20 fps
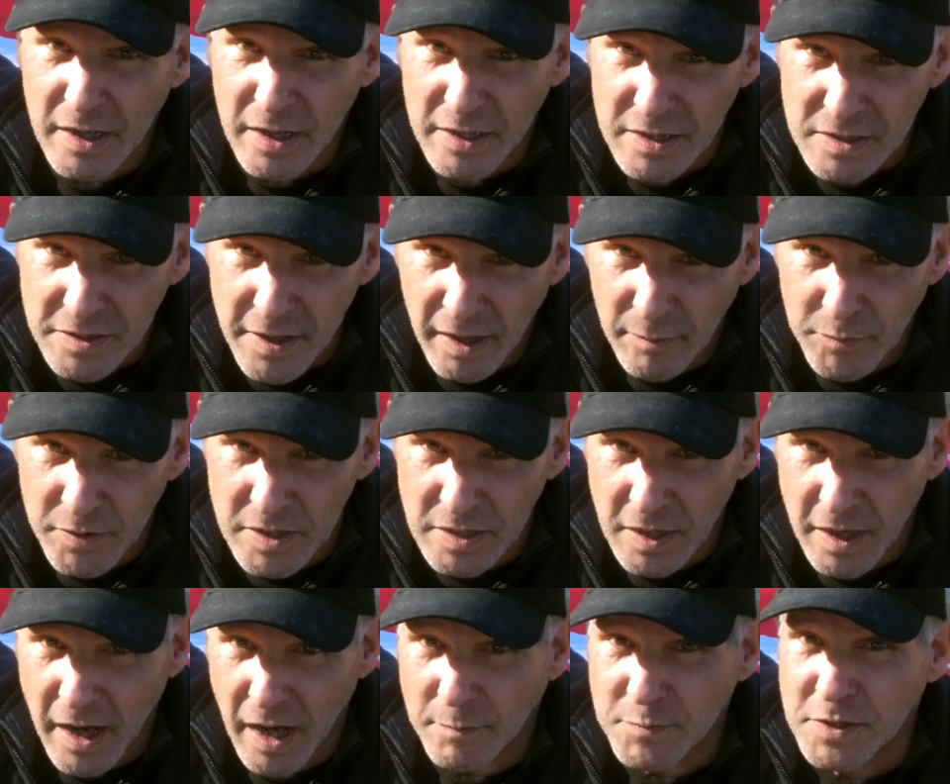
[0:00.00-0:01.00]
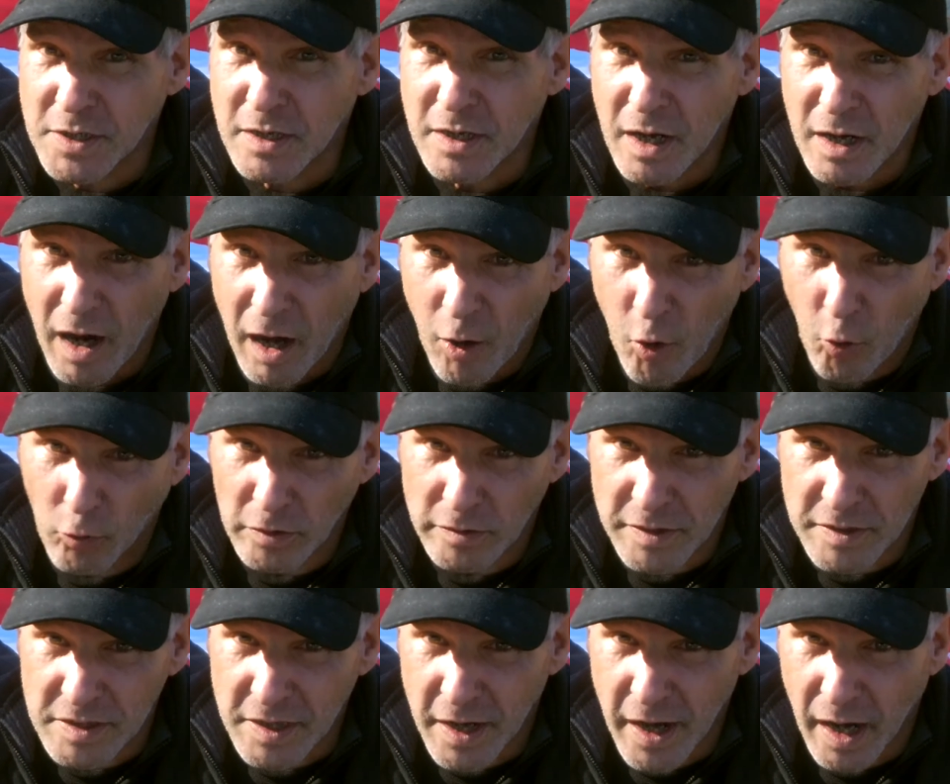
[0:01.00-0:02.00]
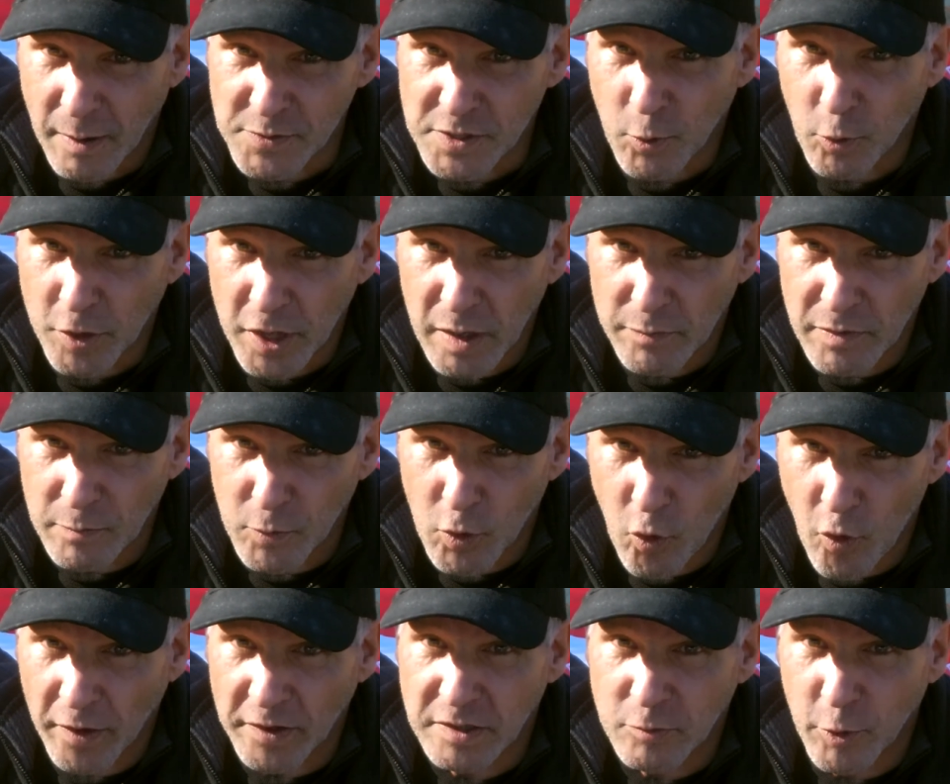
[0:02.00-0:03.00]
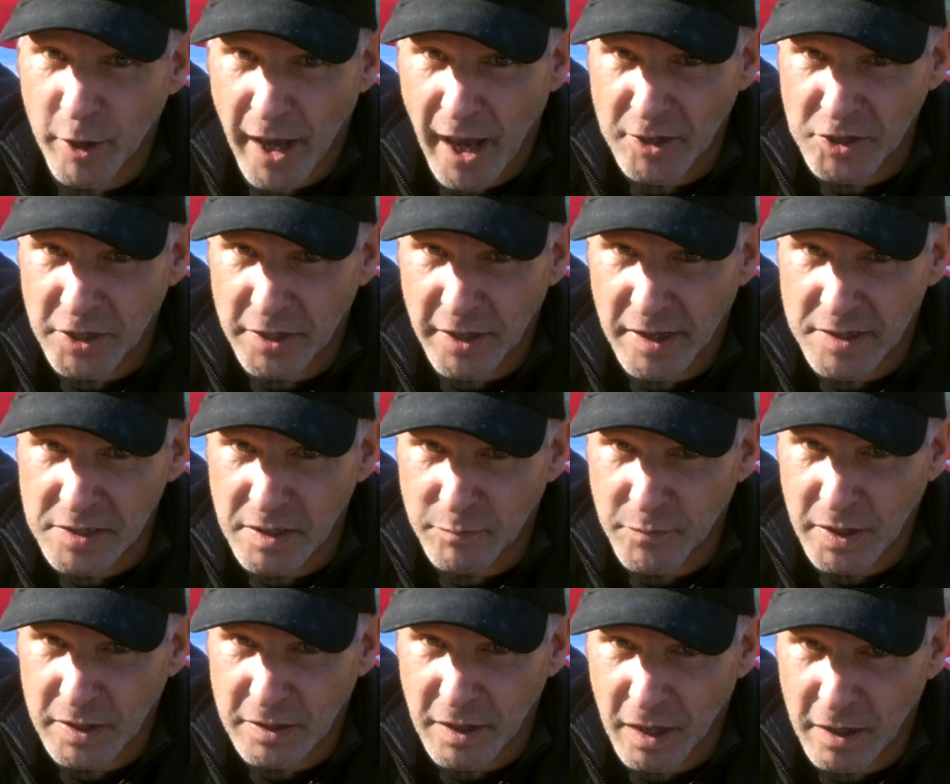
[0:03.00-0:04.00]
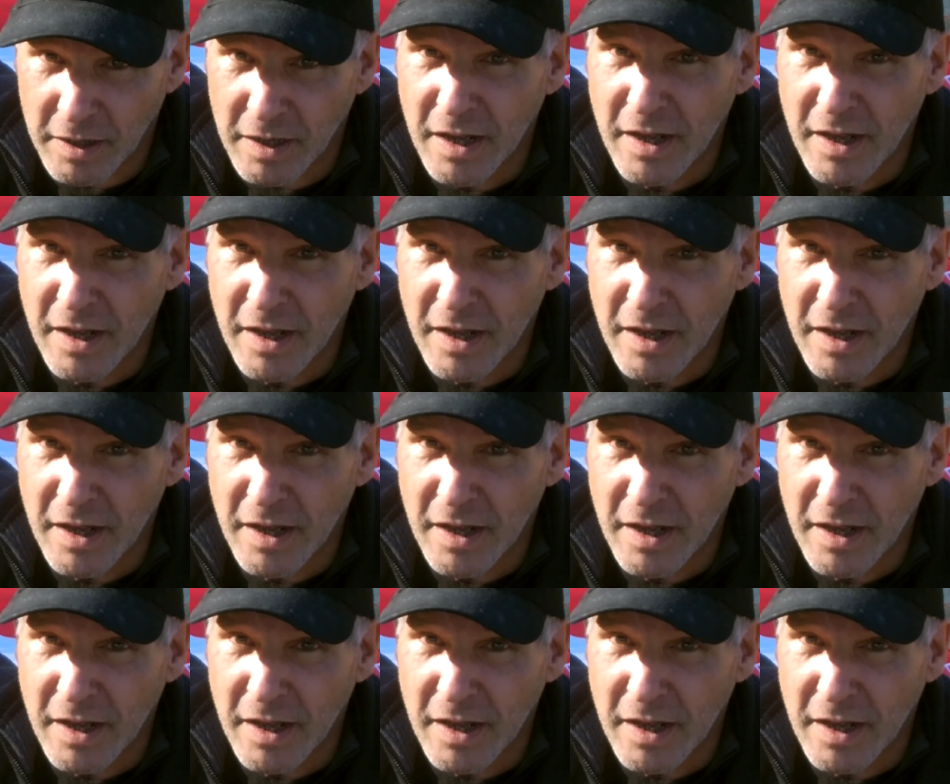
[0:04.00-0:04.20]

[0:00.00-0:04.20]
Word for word: set up these camps, are holding these camps and will keep them going until we actually get something done.